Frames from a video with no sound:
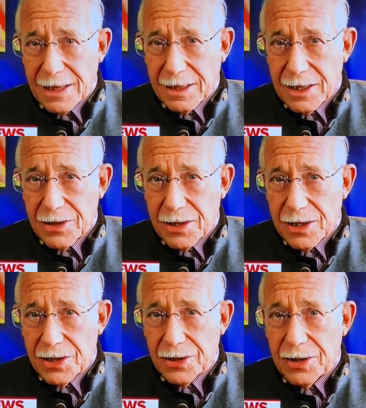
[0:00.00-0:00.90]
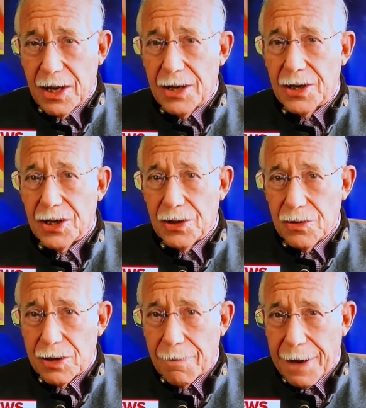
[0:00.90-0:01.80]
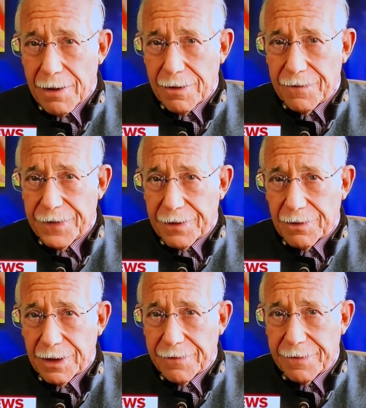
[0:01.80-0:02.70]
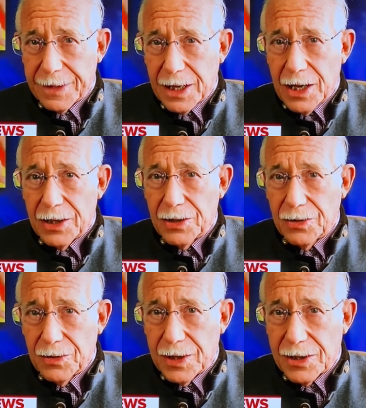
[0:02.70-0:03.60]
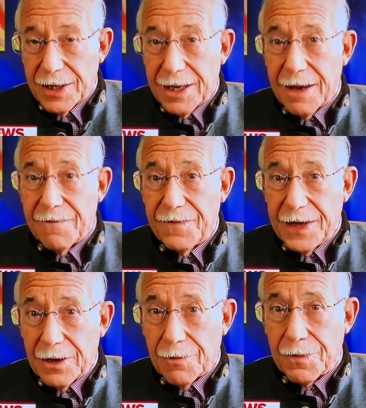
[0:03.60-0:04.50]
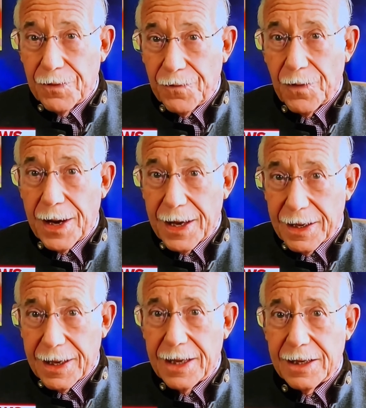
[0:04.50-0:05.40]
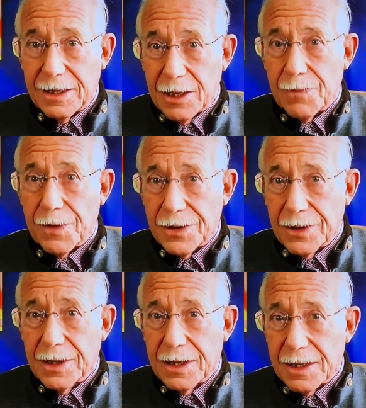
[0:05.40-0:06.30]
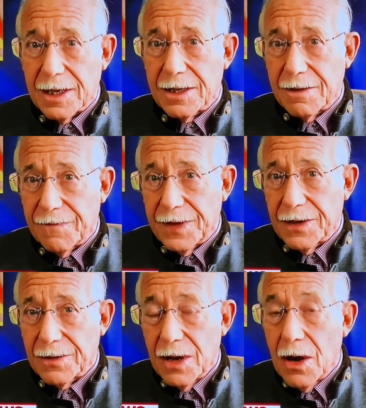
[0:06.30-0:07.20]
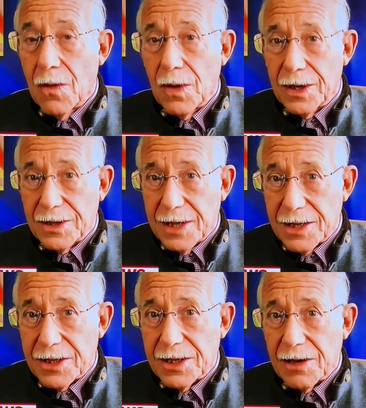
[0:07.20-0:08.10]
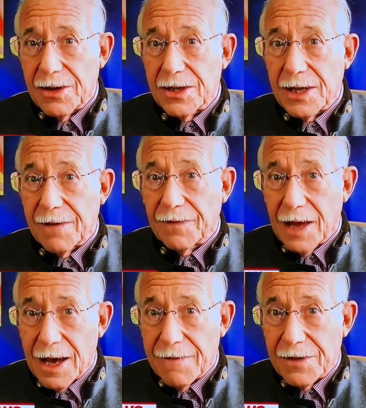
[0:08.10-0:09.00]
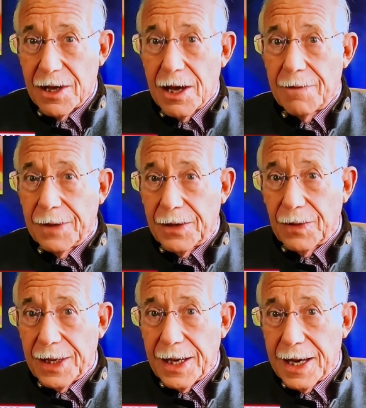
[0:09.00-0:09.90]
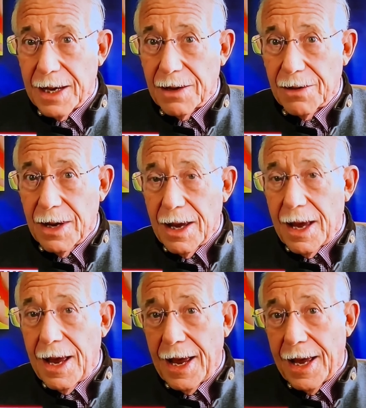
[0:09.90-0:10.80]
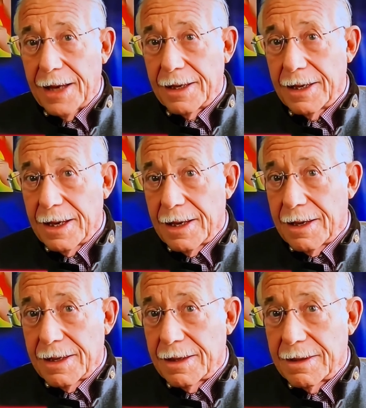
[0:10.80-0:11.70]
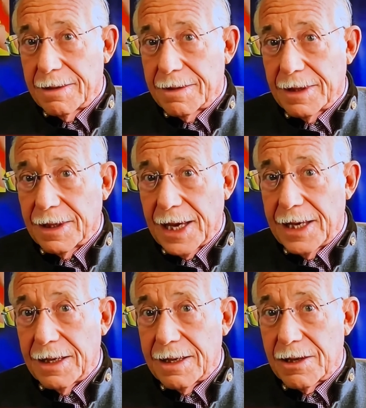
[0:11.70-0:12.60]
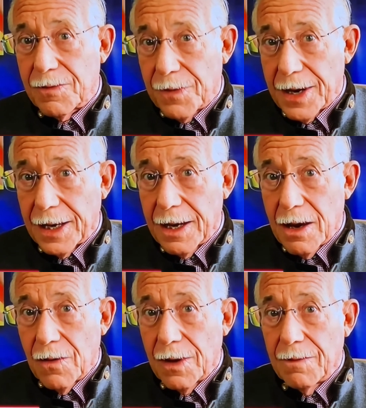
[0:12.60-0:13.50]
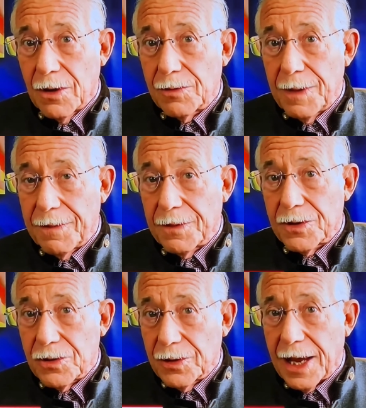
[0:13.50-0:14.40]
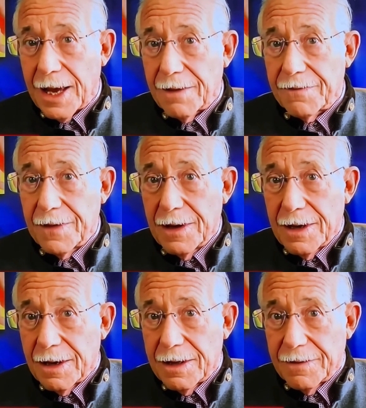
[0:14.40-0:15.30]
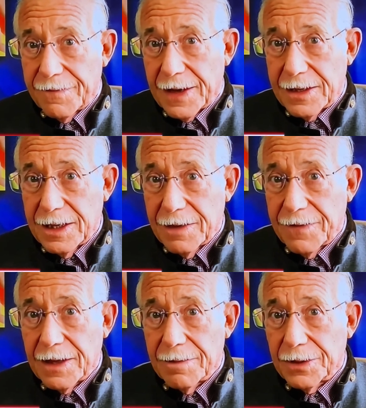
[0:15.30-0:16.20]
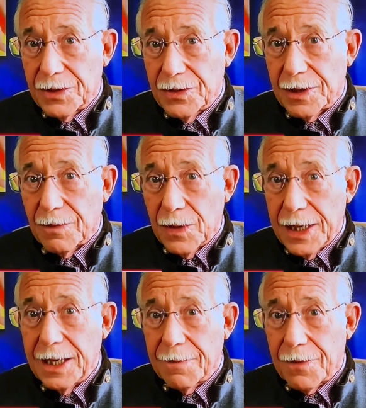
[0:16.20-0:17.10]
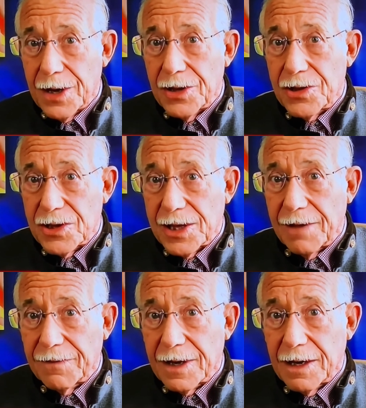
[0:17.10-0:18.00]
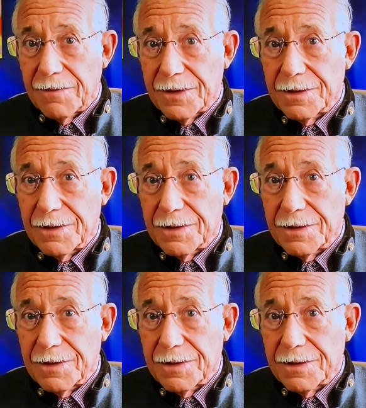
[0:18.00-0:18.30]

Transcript: legislation to use the power of the federal government to do this in a veto-proof way in case this president decides to veto what is necessary to save lives between now and the late spring when most people should have the vaccine available to them. We need a bridge to save lives.